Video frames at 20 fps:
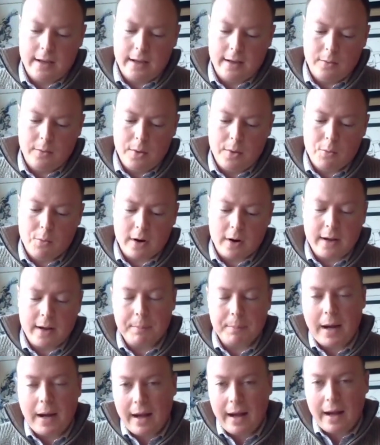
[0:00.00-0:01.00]
We work
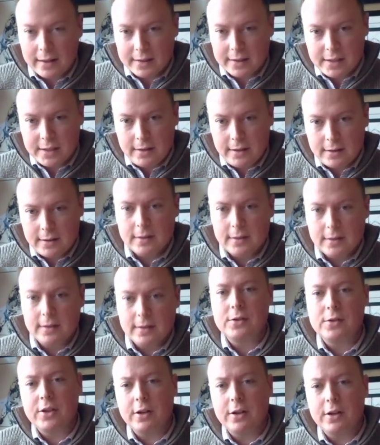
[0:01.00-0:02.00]
on policy.
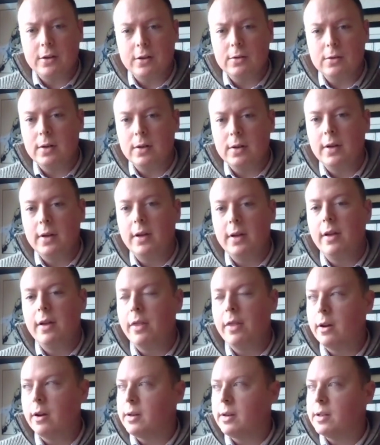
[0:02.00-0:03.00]
So
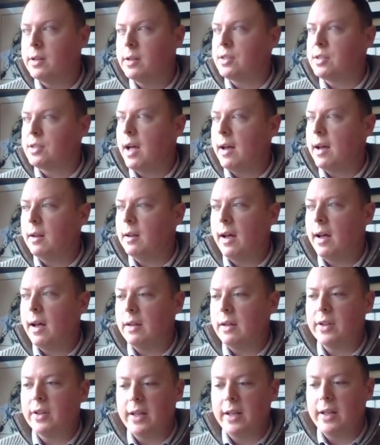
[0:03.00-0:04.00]
there is not a lot
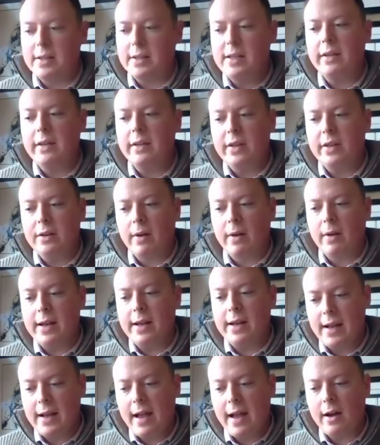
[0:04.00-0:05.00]
of connectivity right
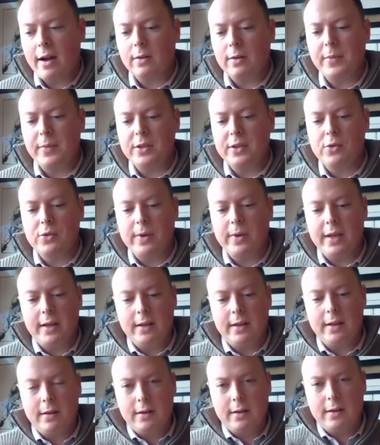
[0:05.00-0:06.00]
now
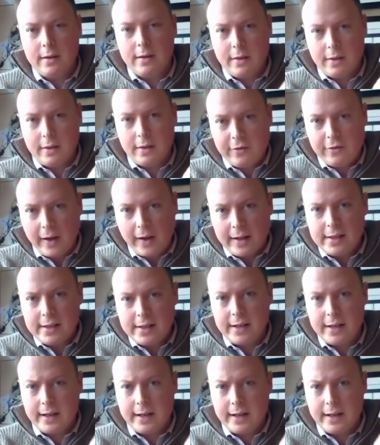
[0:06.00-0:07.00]
between the
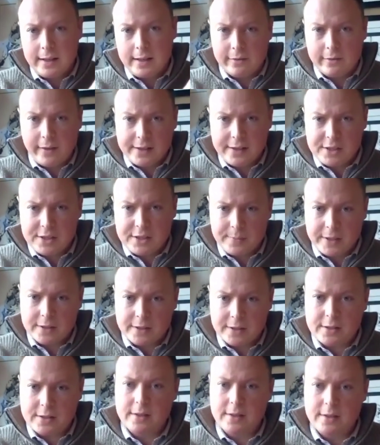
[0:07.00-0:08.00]
funding and the
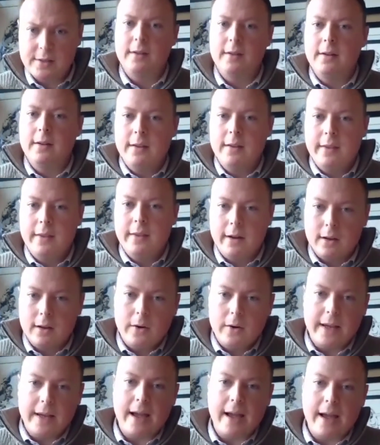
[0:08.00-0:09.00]
investments that are
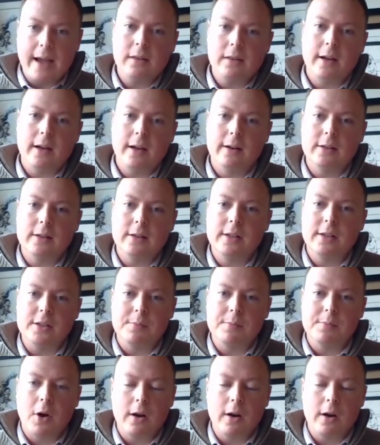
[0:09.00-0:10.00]
going out there into these
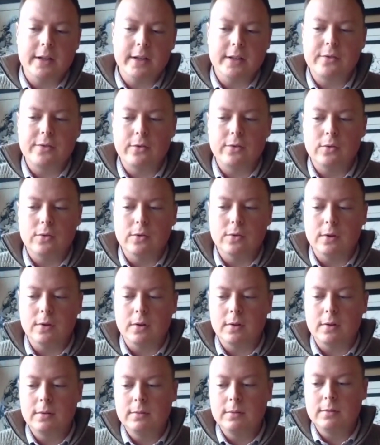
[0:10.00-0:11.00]
markets
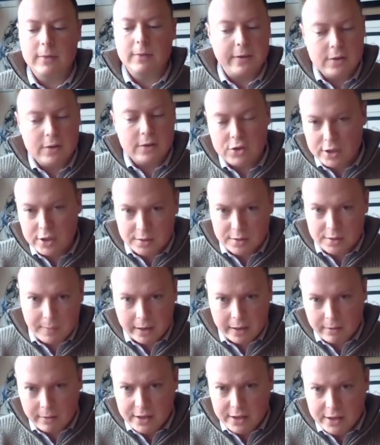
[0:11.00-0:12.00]
for refugees and
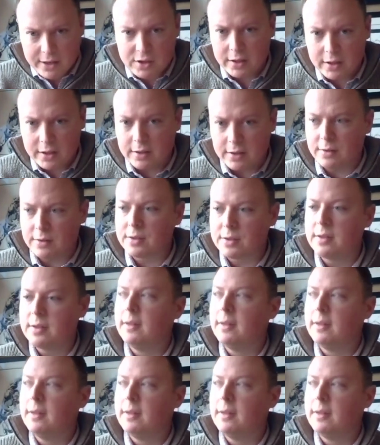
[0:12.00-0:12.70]
migration deals.